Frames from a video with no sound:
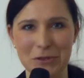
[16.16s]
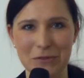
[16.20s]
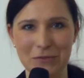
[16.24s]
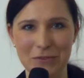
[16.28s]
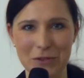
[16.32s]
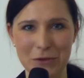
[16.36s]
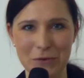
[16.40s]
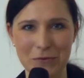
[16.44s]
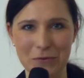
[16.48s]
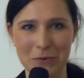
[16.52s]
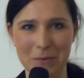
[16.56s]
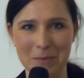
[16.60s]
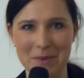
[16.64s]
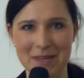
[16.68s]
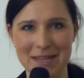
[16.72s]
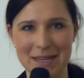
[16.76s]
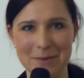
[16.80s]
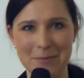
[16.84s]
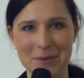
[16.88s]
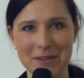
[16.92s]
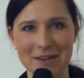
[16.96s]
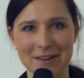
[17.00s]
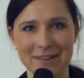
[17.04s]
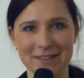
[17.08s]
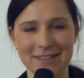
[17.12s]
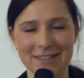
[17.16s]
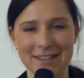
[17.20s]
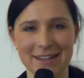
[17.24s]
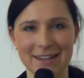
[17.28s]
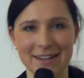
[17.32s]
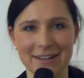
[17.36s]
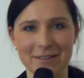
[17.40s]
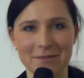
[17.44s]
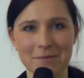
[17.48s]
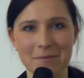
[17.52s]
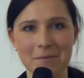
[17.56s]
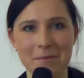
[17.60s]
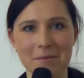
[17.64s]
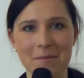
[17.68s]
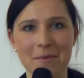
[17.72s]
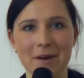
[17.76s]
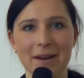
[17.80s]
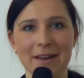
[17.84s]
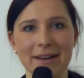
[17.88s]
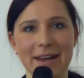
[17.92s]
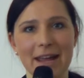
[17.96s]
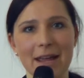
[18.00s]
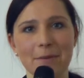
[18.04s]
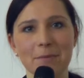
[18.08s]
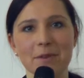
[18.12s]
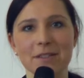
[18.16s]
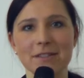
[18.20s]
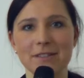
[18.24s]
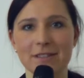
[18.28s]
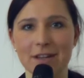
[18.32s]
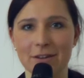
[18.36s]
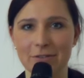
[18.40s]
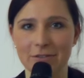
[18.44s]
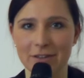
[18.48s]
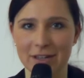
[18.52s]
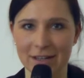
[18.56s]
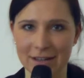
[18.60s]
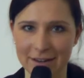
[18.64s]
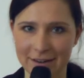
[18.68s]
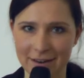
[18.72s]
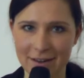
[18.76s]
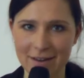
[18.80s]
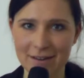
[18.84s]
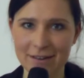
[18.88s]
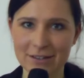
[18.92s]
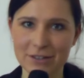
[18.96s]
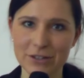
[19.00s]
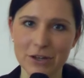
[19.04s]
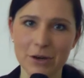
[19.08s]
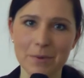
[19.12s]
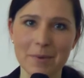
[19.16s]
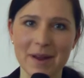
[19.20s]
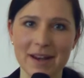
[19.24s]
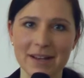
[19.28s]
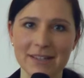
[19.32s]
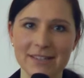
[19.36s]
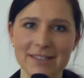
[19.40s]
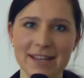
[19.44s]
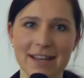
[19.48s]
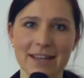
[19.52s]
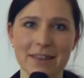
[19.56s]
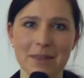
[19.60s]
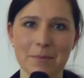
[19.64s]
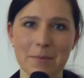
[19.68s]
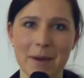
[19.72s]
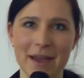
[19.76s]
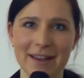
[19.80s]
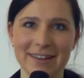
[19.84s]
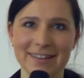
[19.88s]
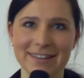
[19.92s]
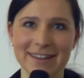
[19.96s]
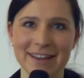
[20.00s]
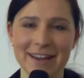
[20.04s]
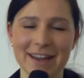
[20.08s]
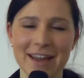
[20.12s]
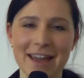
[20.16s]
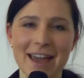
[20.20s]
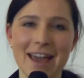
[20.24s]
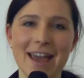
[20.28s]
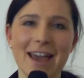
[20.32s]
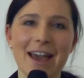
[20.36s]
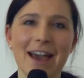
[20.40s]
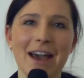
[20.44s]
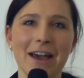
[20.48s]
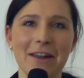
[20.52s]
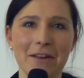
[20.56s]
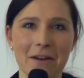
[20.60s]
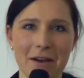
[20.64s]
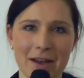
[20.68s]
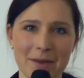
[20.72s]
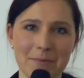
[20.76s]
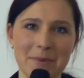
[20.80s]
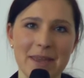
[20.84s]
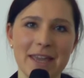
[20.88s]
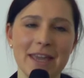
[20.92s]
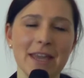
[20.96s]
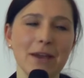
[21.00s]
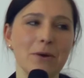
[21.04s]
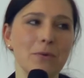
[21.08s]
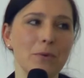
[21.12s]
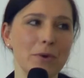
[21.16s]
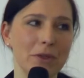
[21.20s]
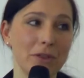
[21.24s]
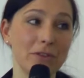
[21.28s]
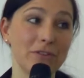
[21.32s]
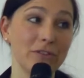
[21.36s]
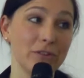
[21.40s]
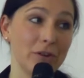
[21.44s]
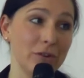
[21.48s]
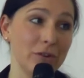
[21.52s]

to The View from the EBRD. My name is Stefanie Linhardt, your editor at The Banker, and I'm here with